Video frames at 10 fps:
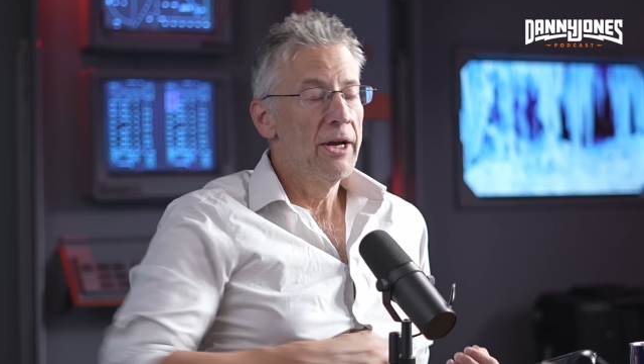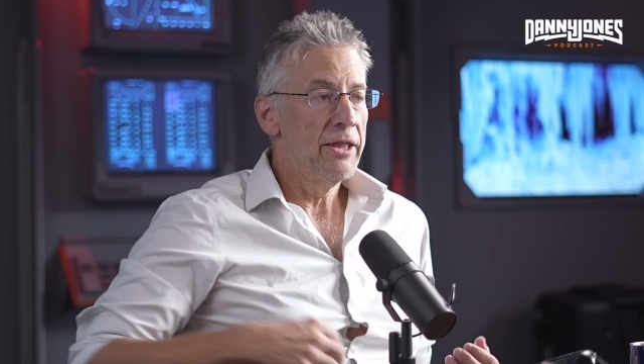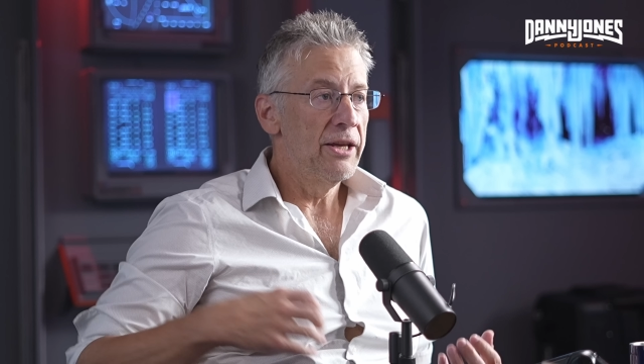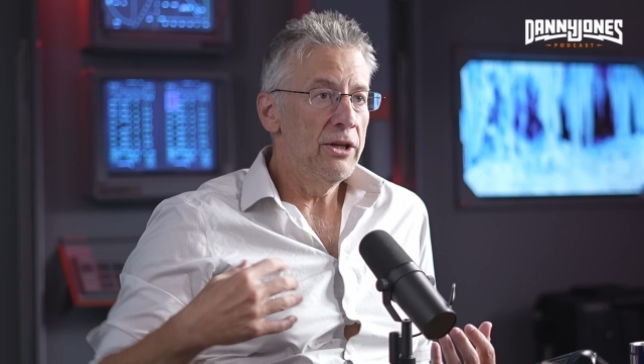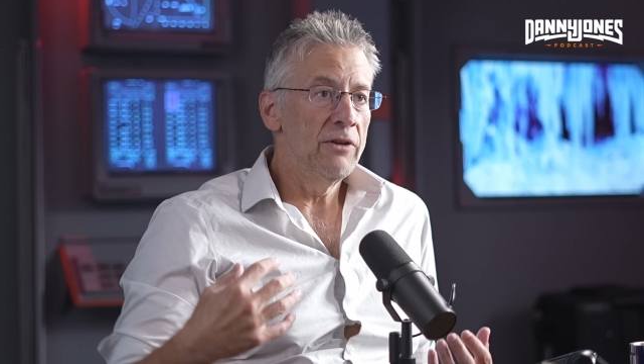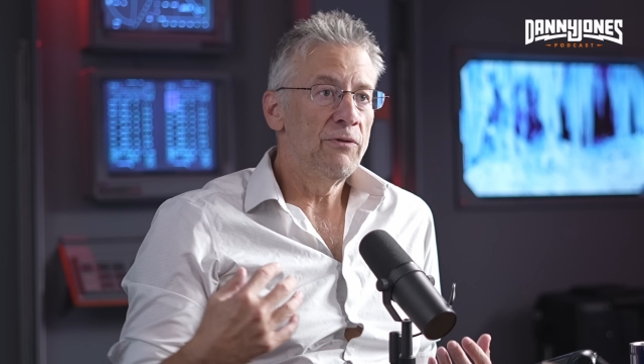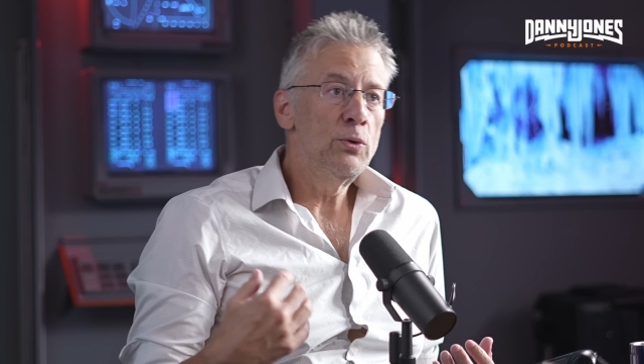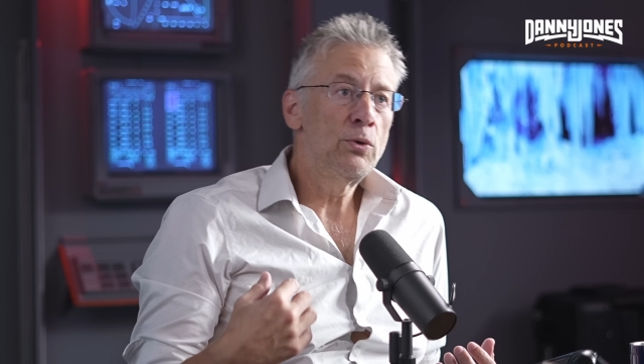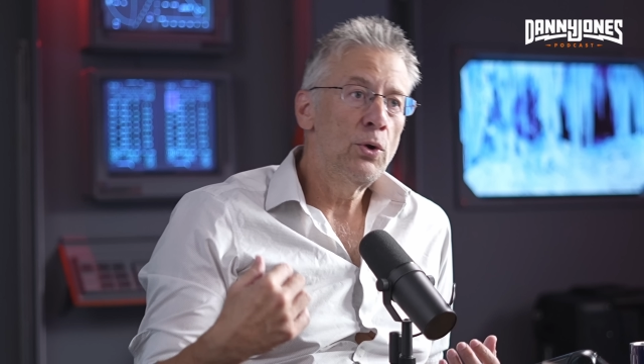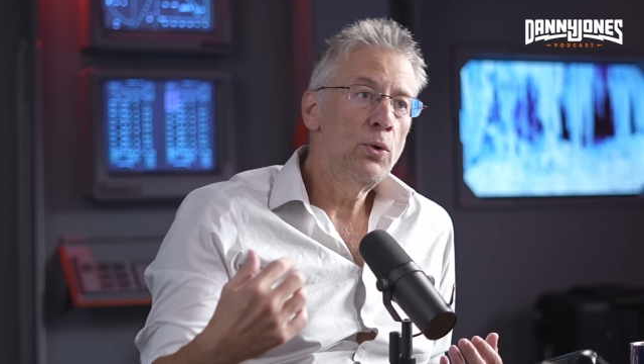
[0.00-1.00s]
that if
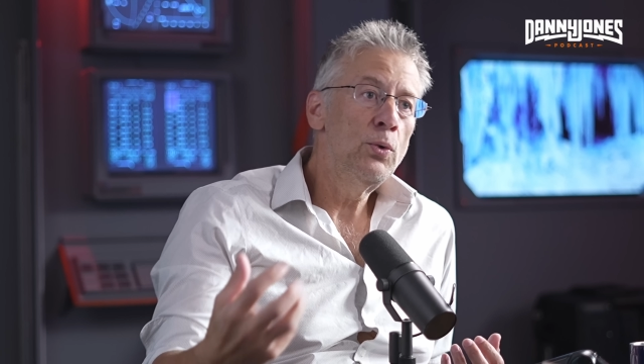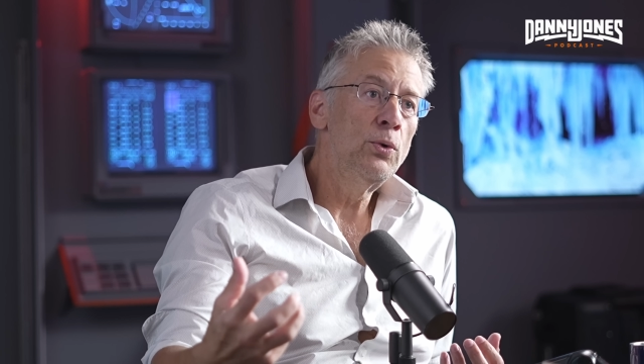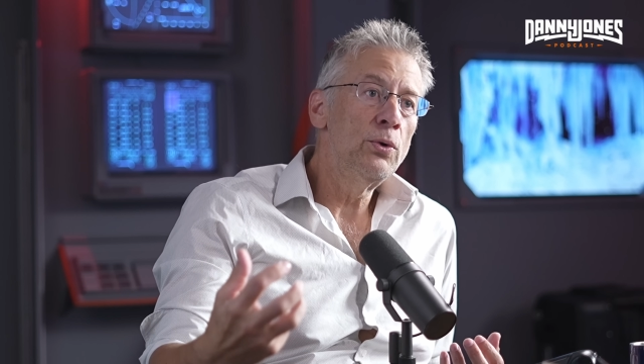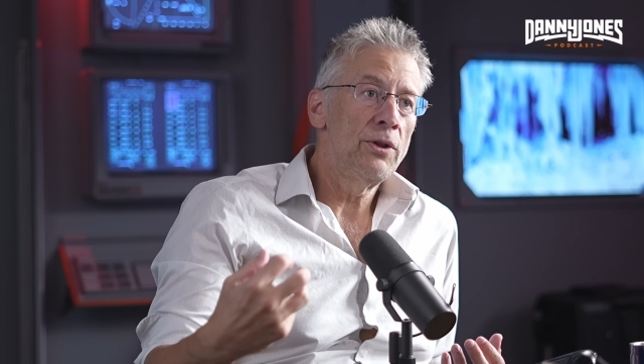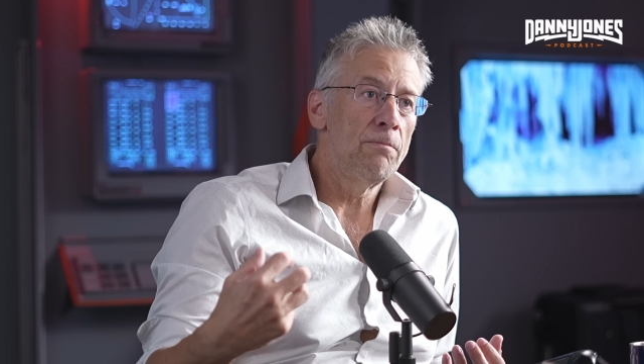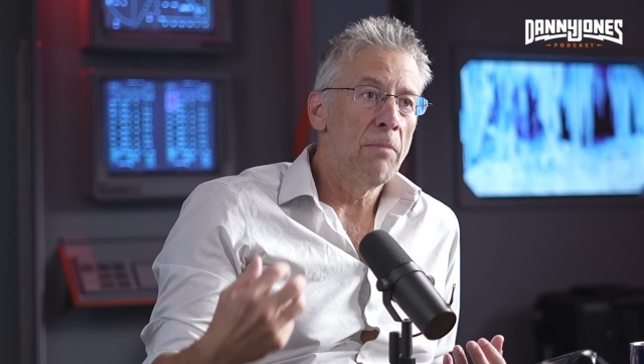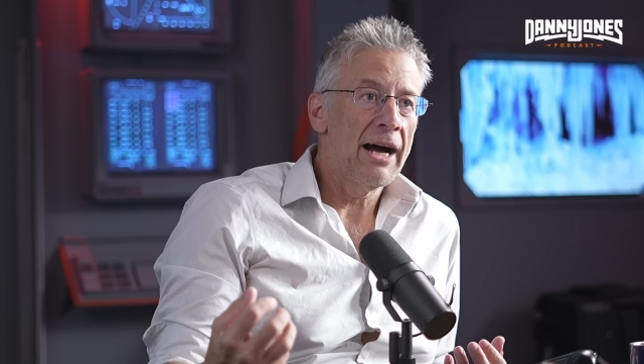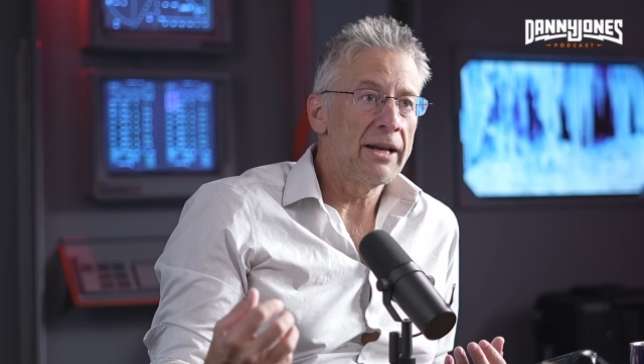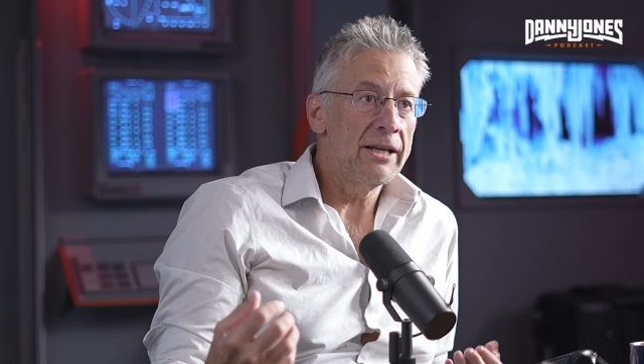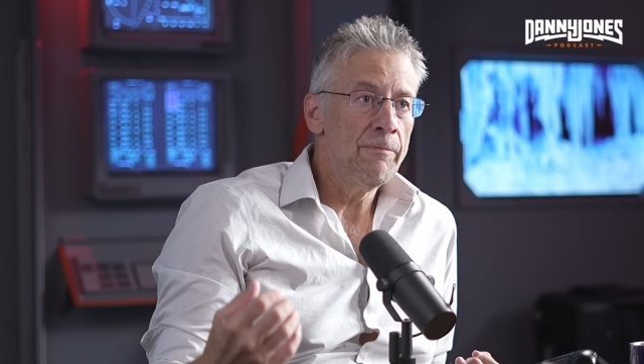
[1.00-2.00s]
you cool the
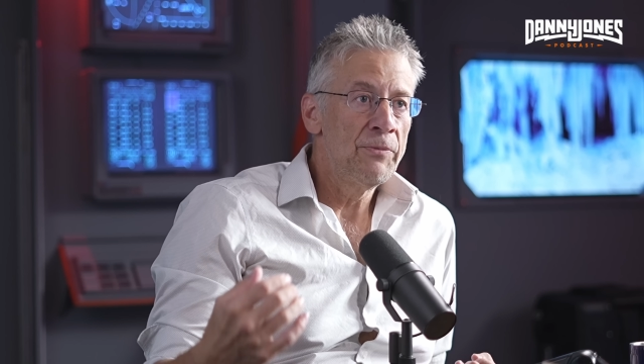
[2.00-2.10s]
body,